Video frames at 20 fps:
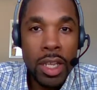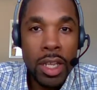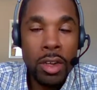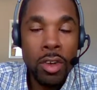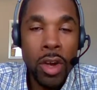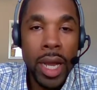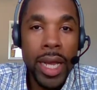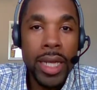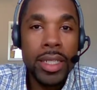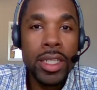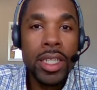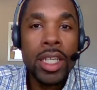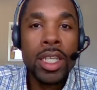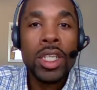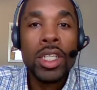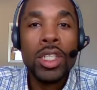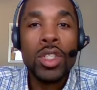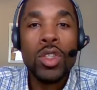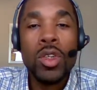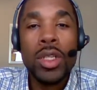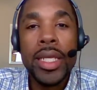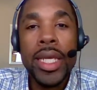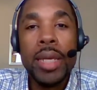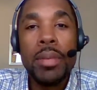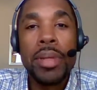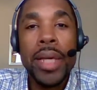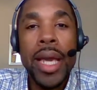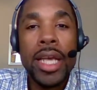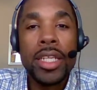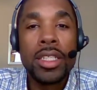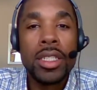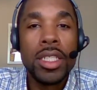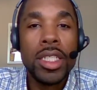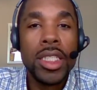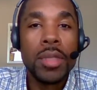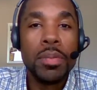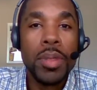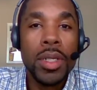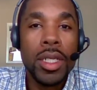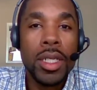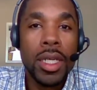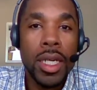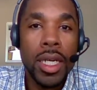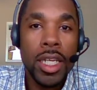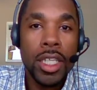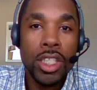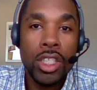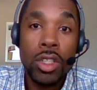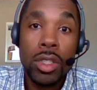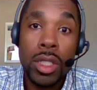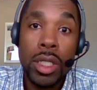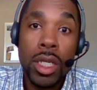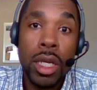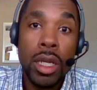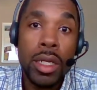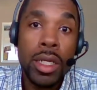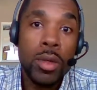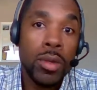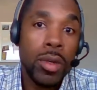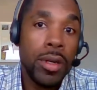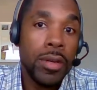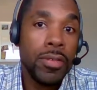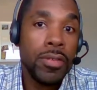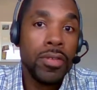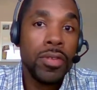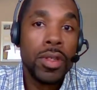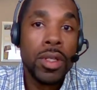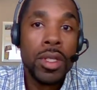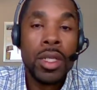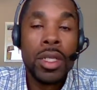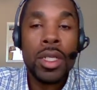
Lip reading: right? You need patience because you're dealing with,